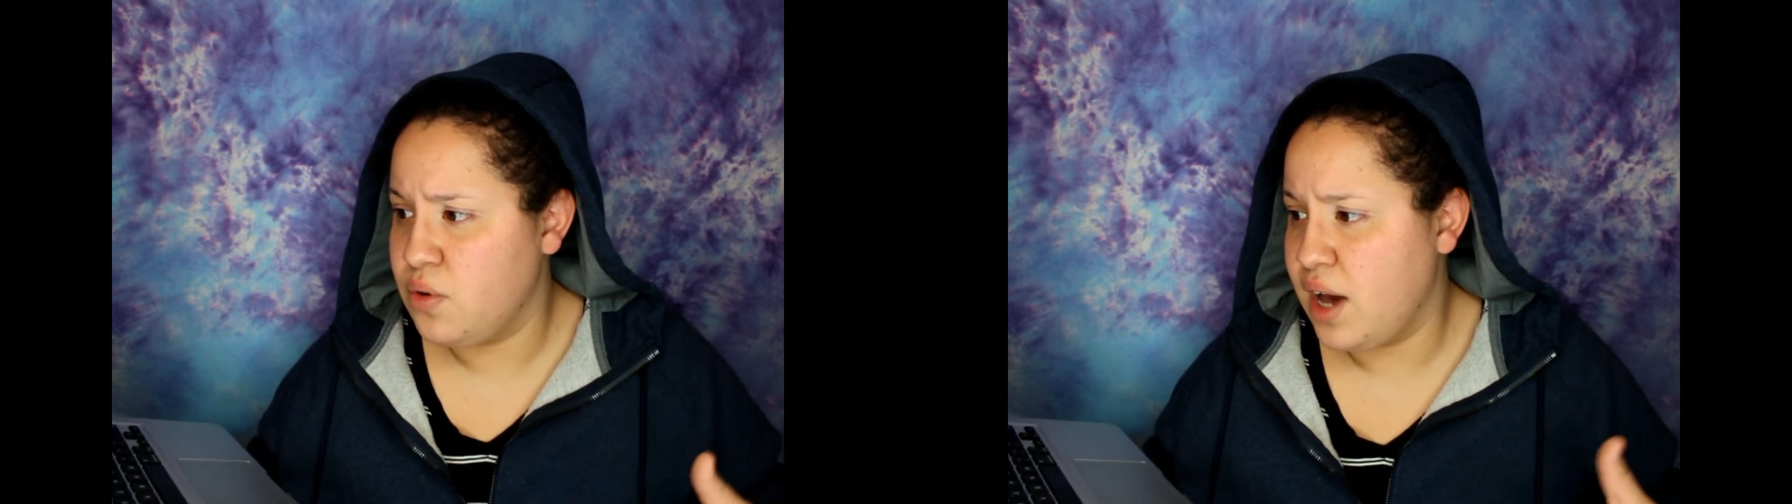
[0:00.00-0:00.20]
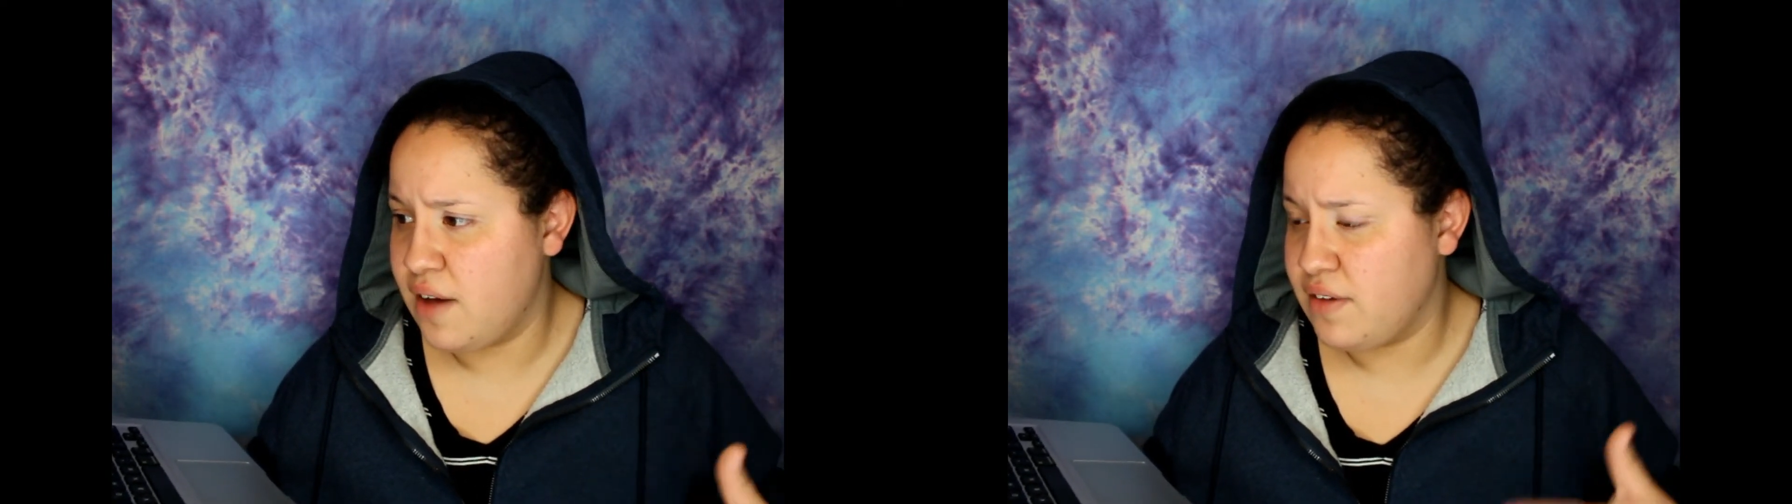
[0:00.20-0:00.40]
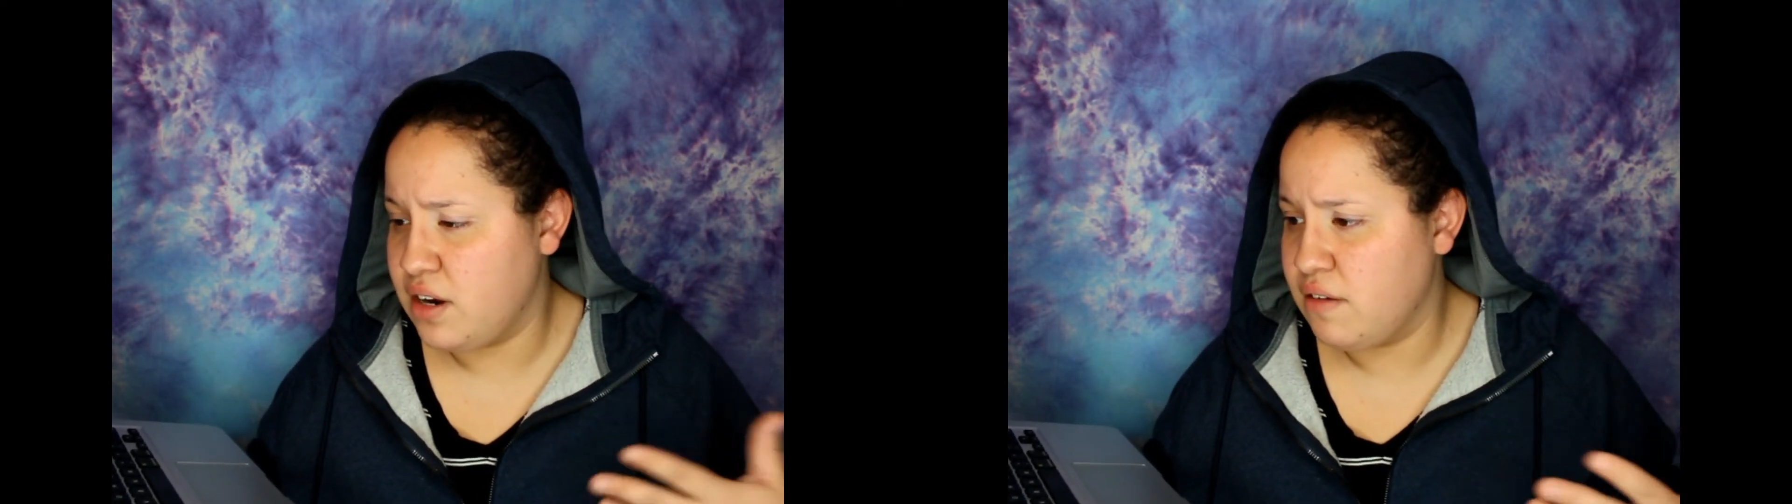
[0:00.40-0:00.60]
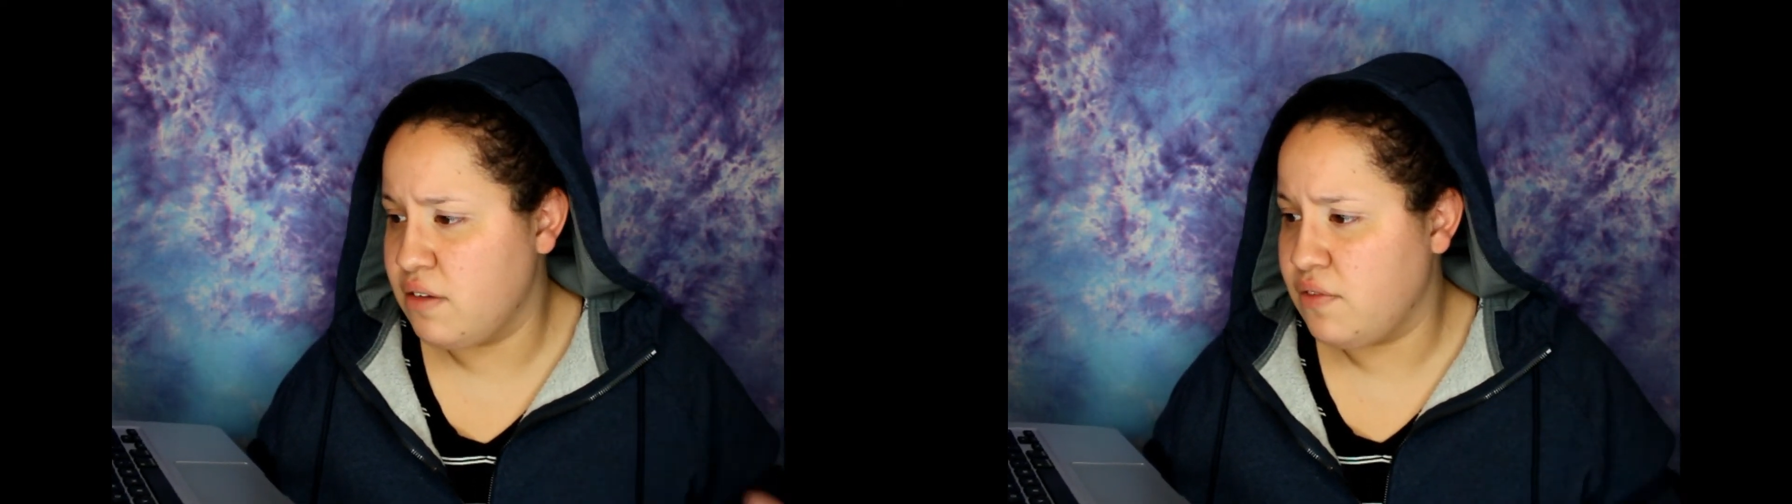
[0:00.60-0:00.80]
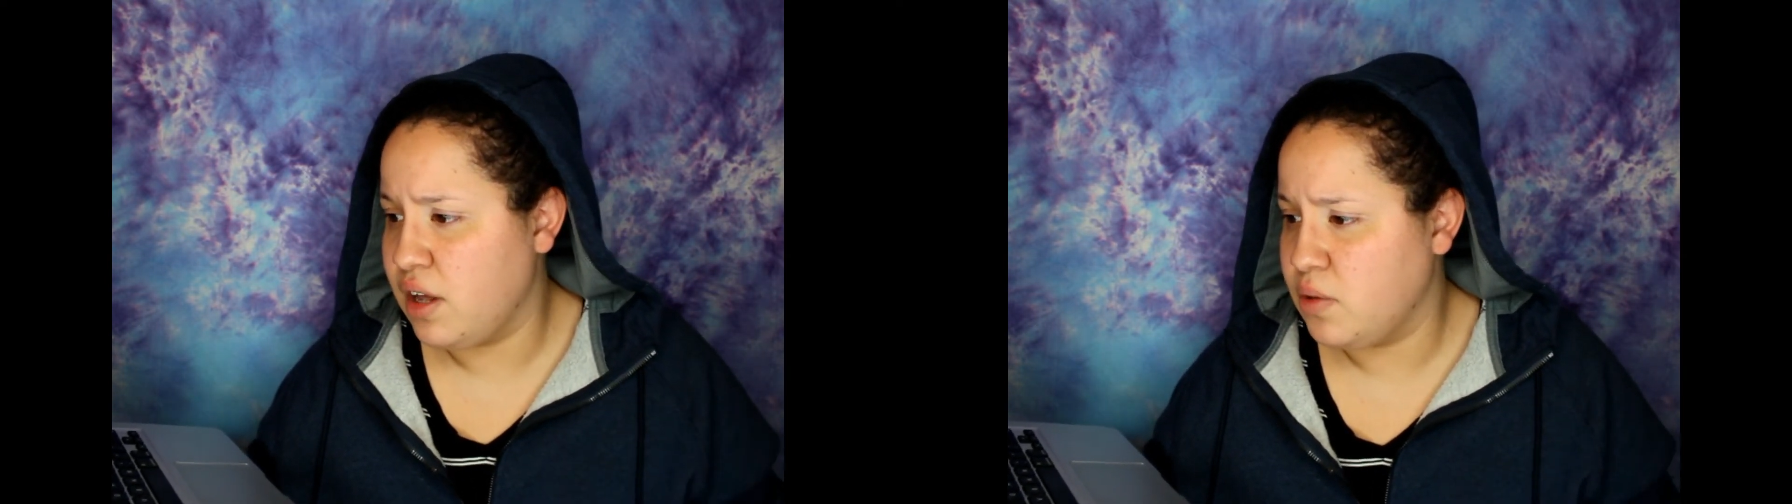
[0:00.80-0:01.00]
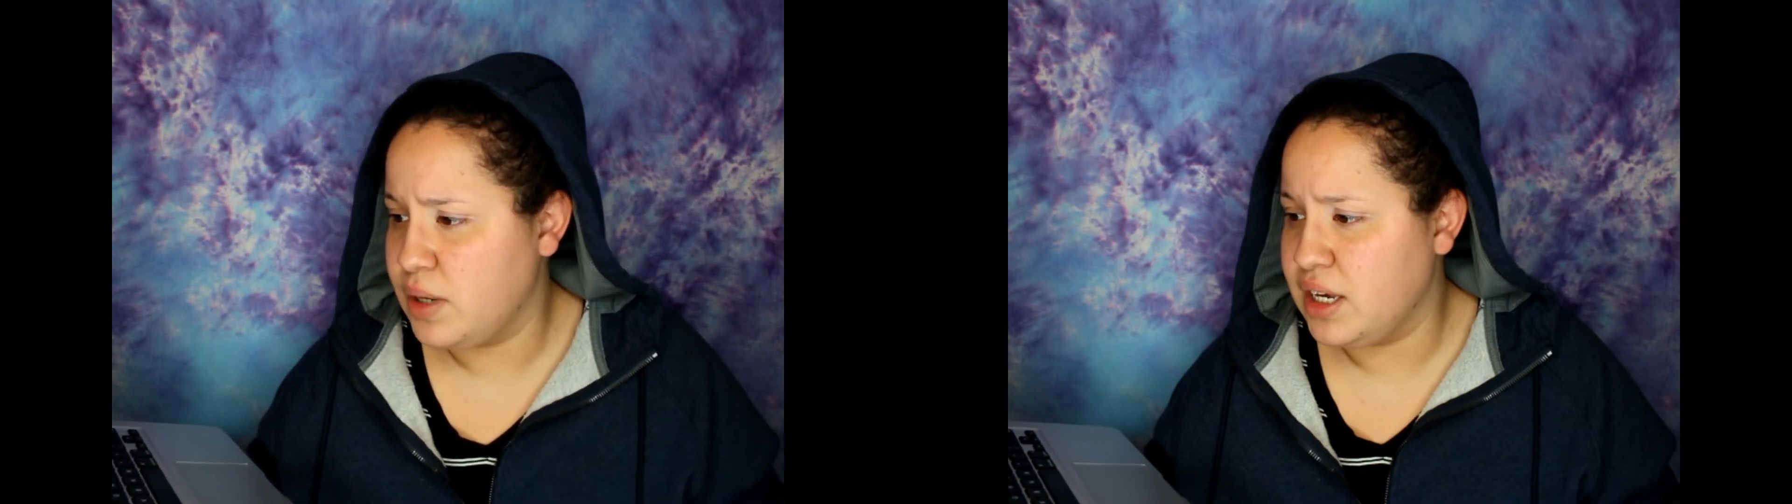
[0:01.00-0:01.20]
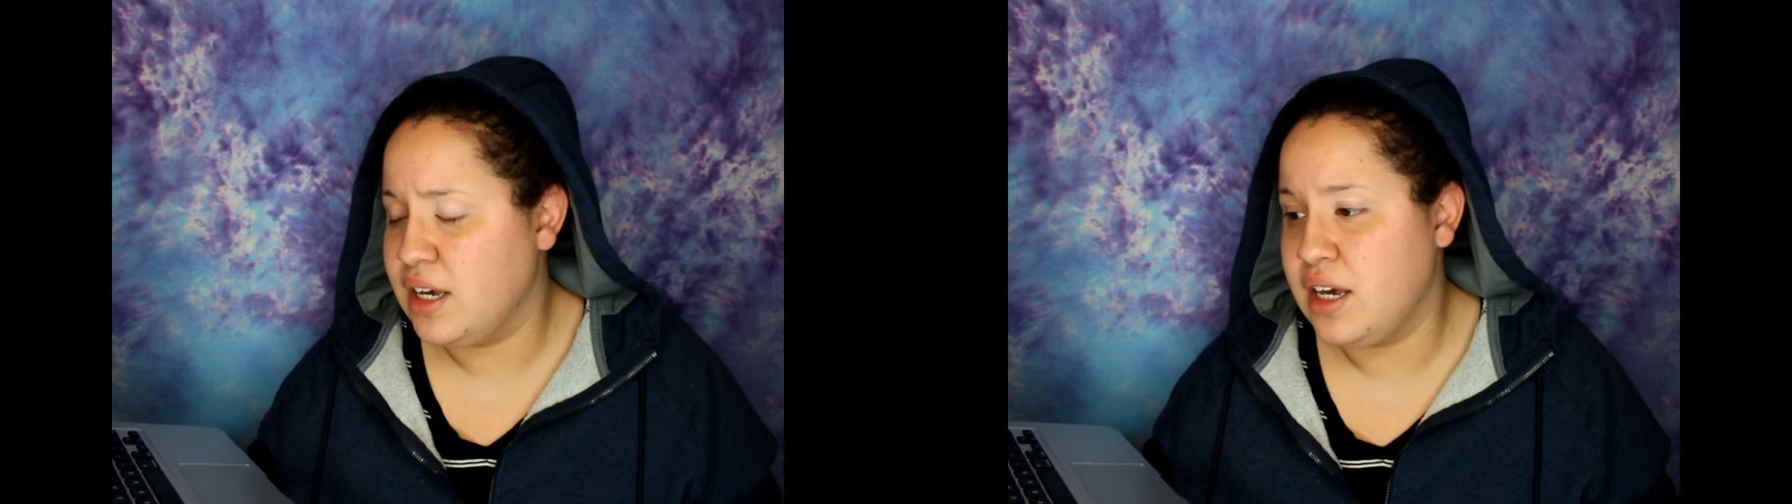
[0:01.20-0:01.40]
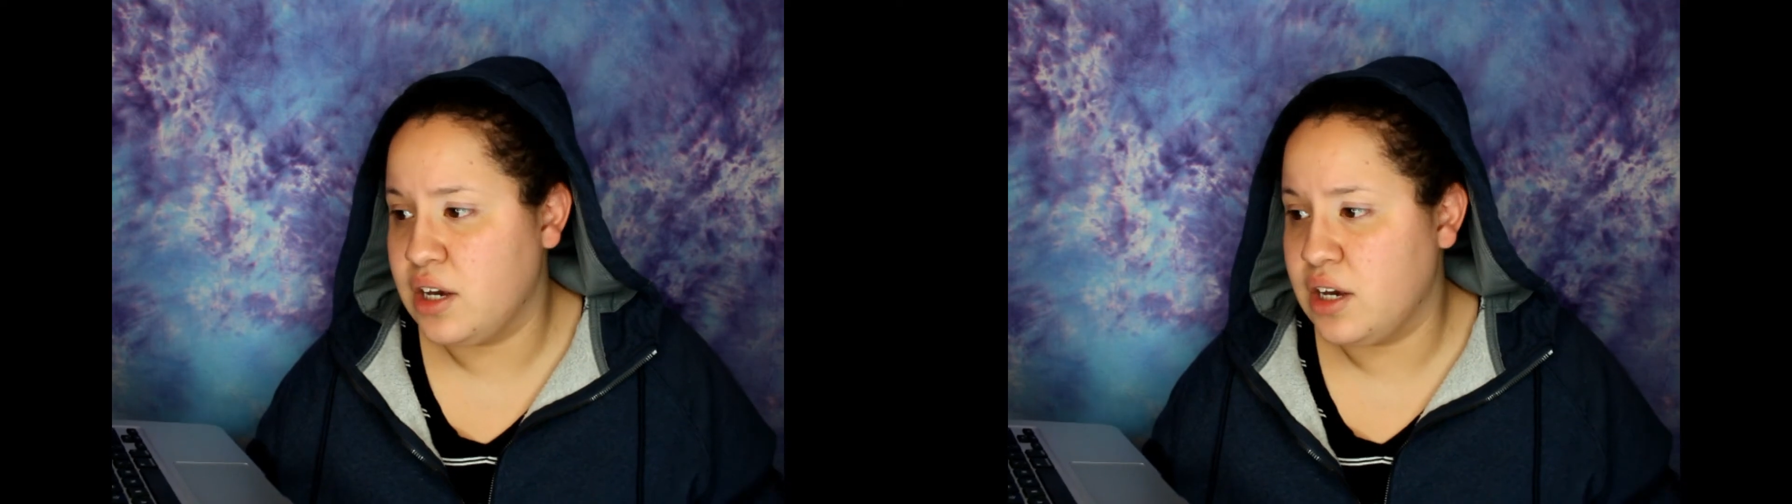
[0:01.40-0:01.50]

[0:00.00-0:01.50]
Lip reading: have any of the following: